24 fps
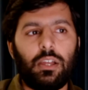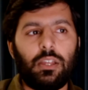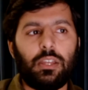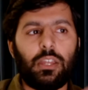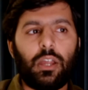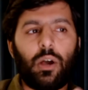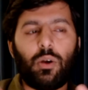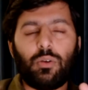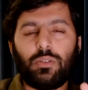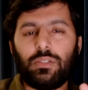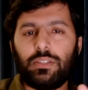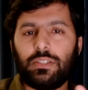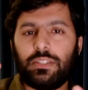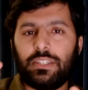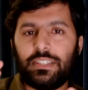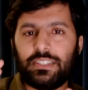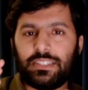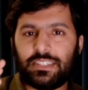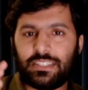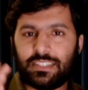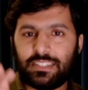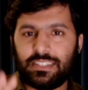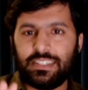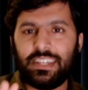Now
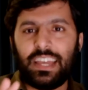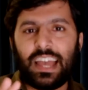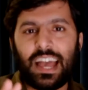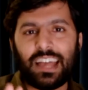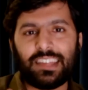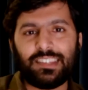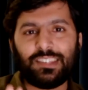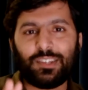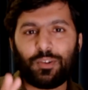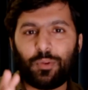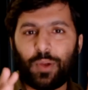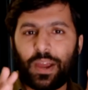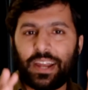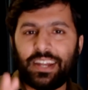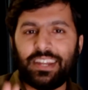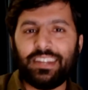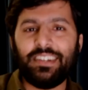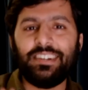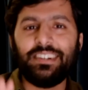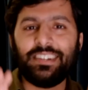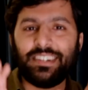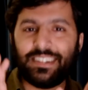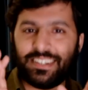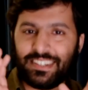this tree has quite
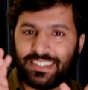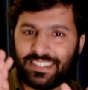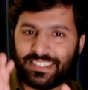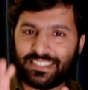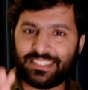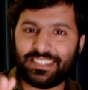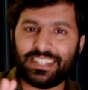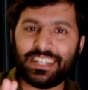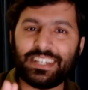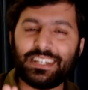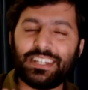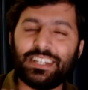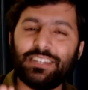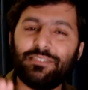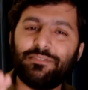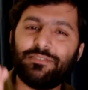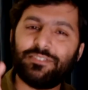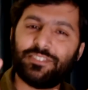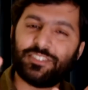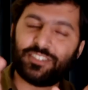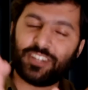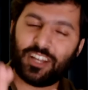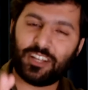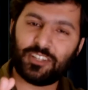a distinctive
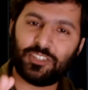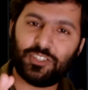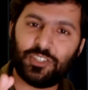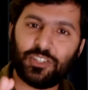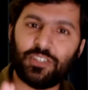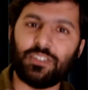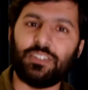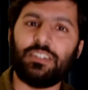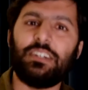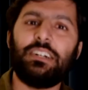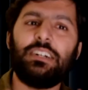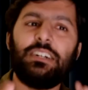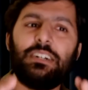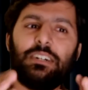structure.